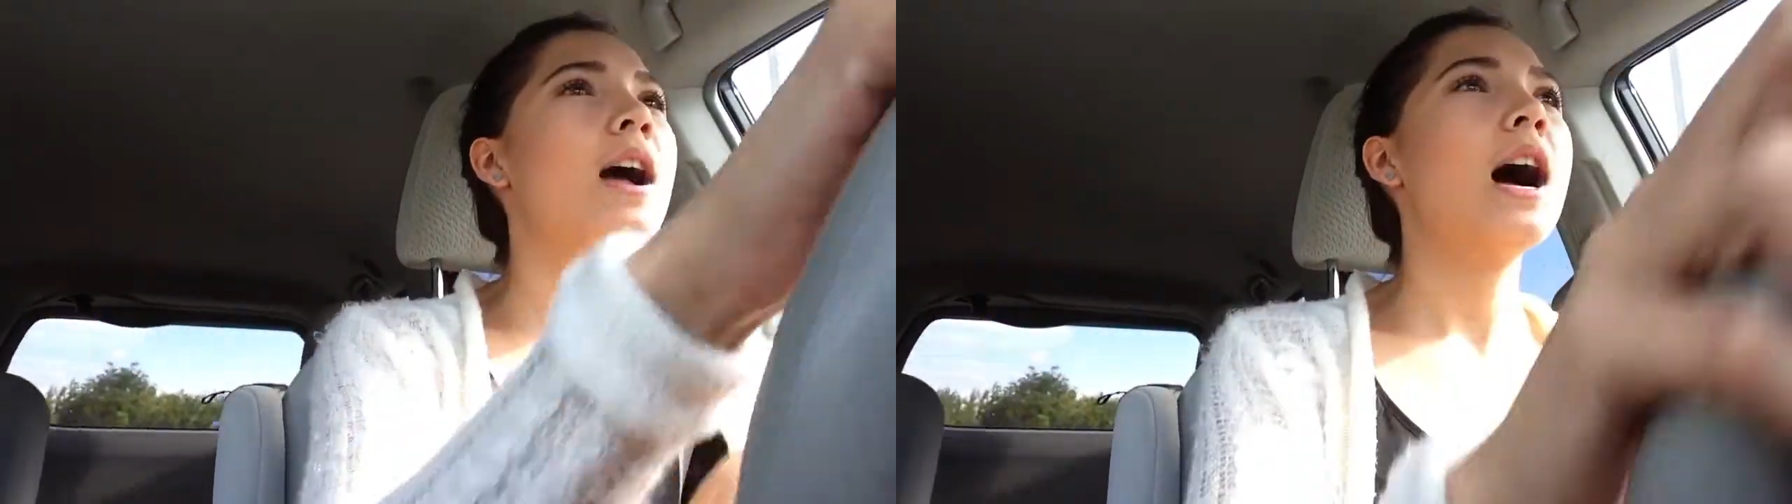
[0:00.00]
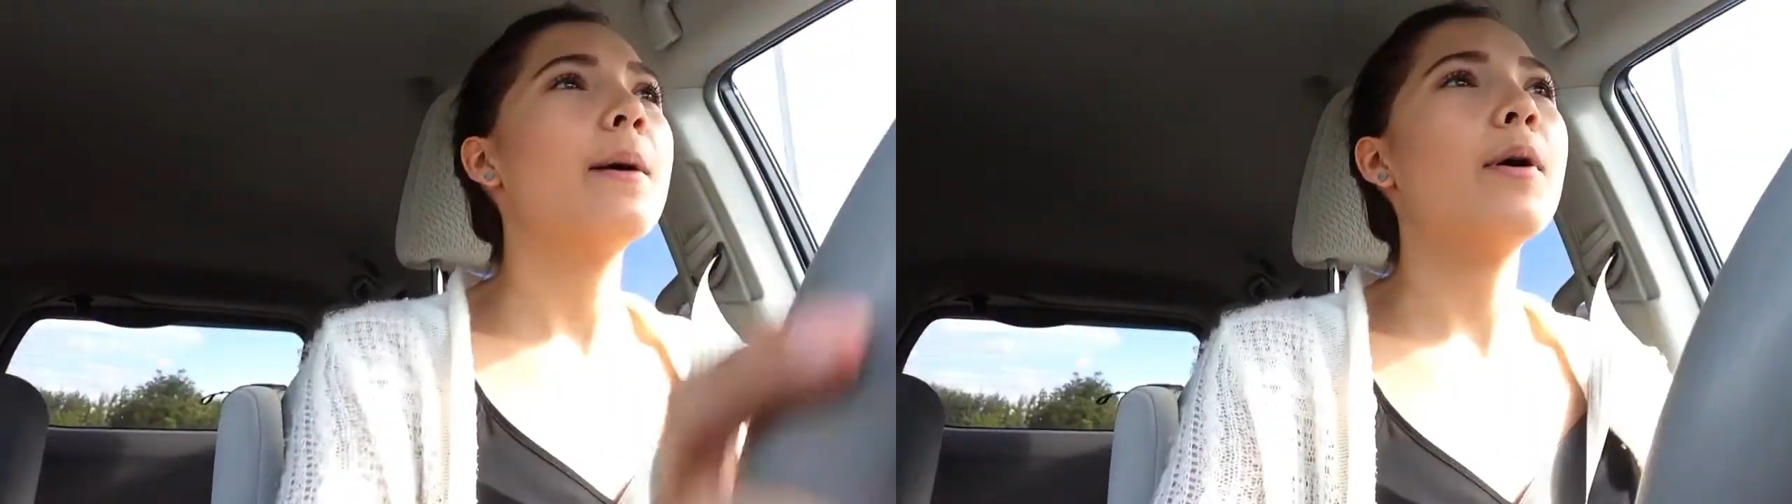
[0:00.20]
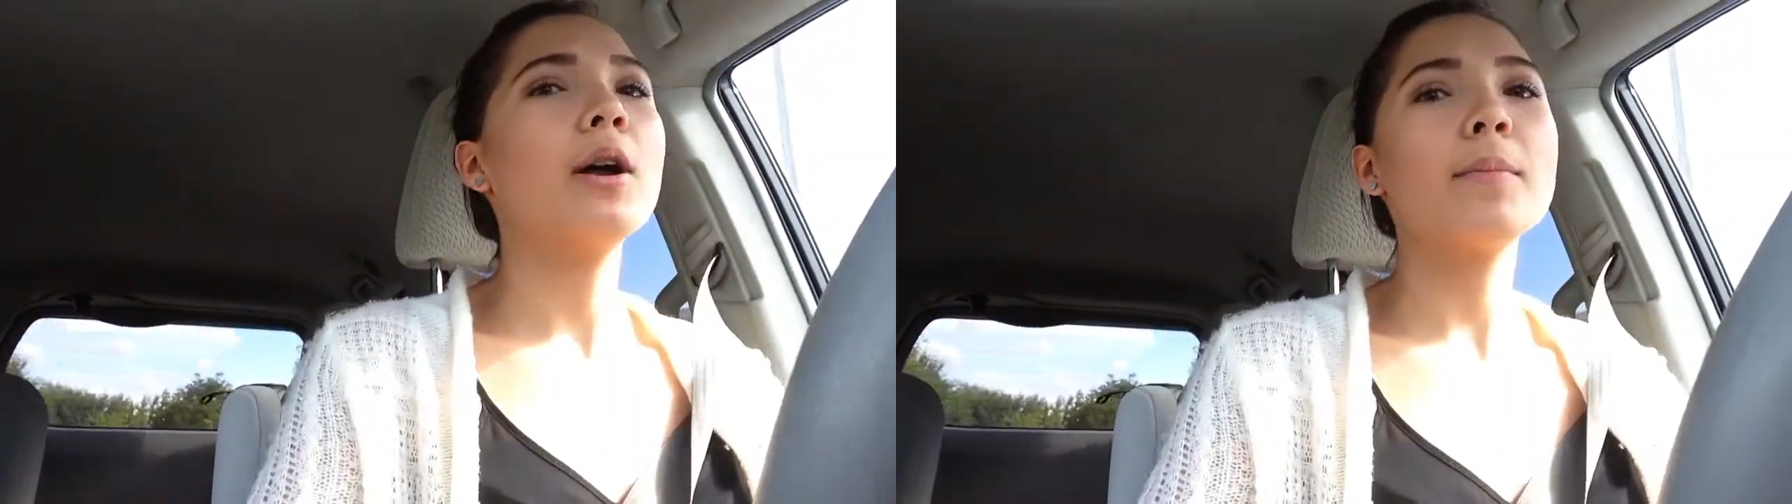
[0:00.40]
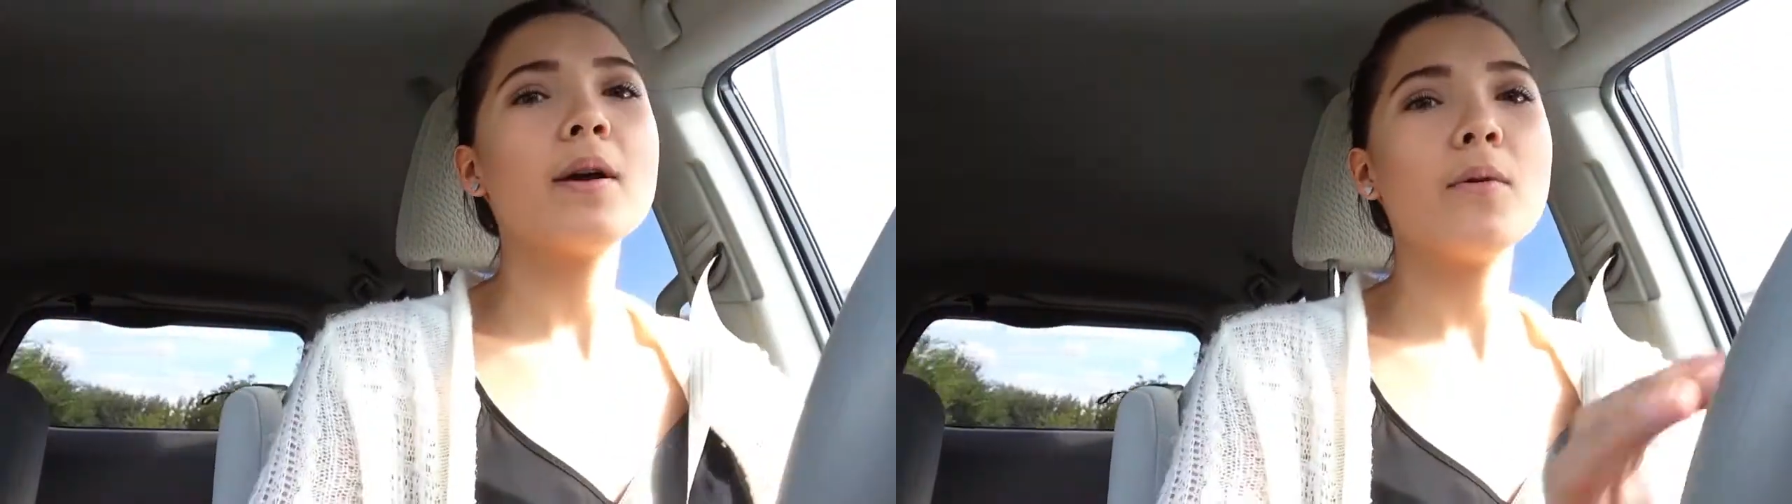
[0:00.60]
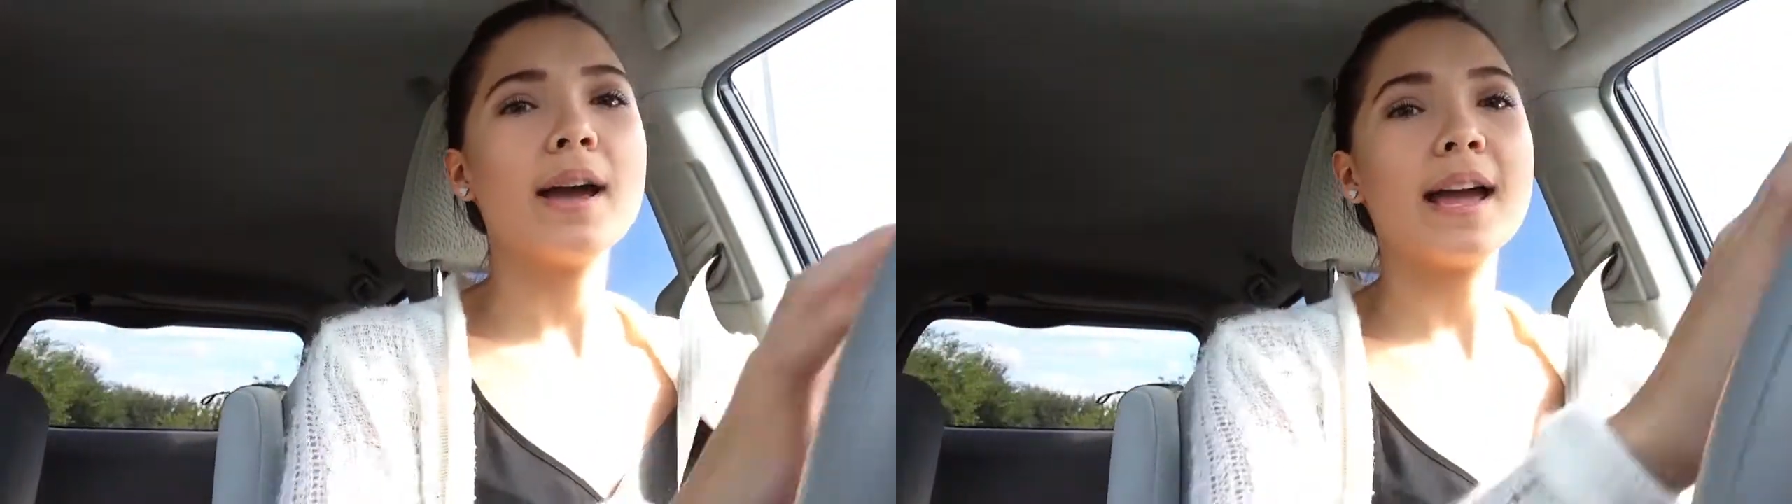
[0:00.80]
I'm on my
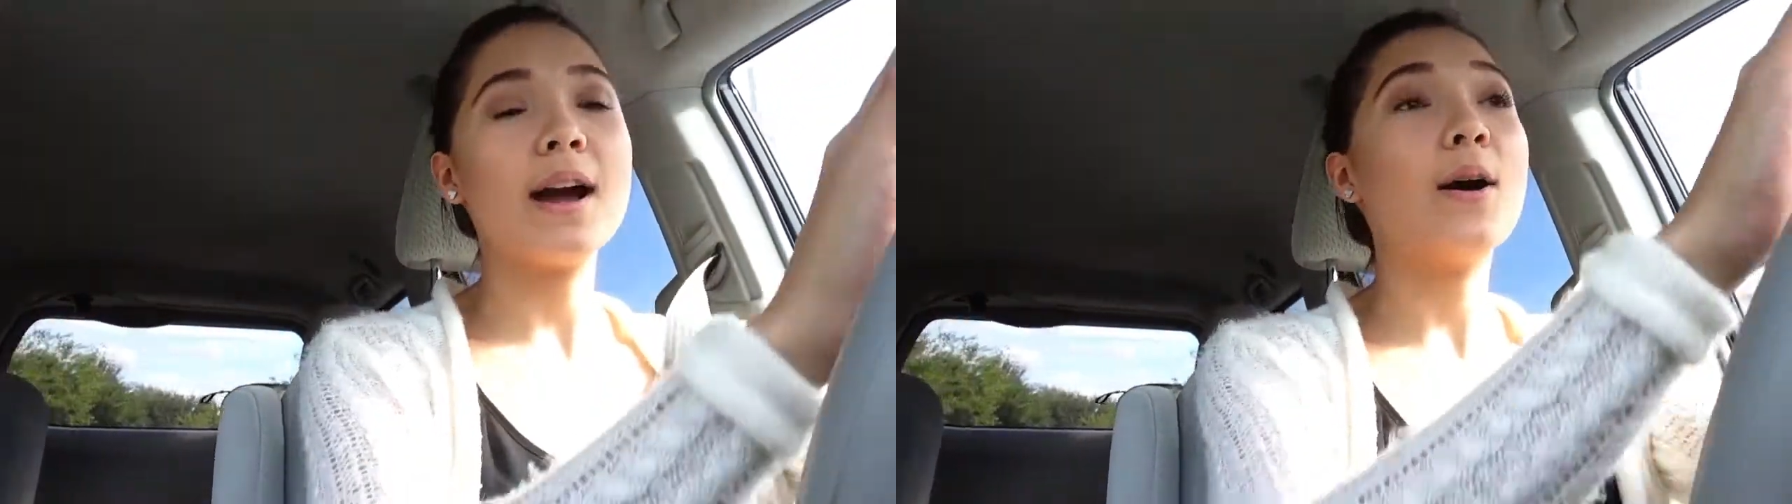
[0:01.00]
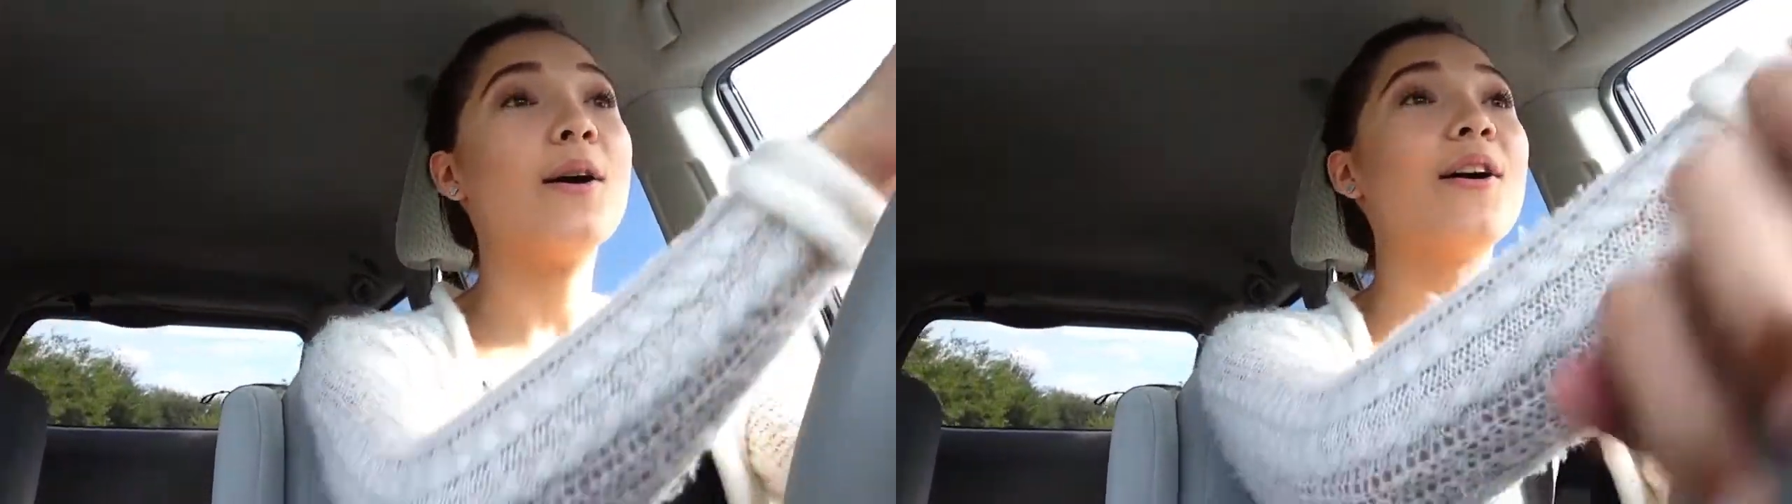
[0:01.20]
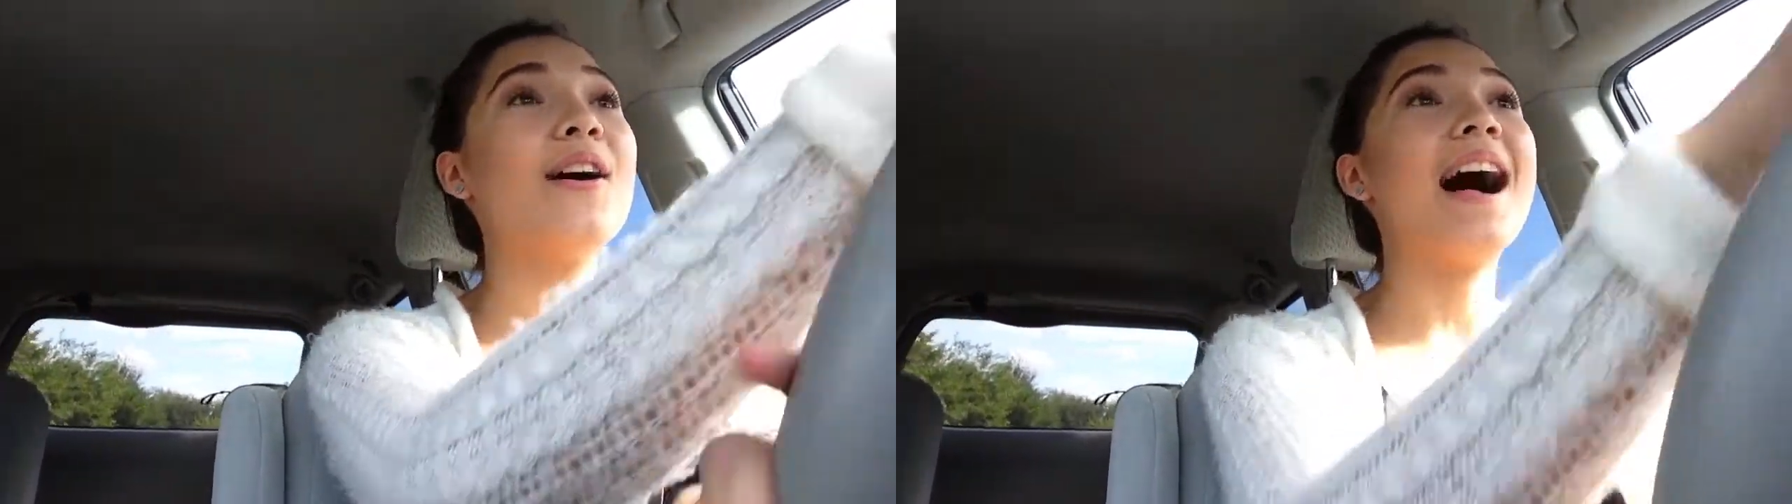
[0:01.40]
way. Uh,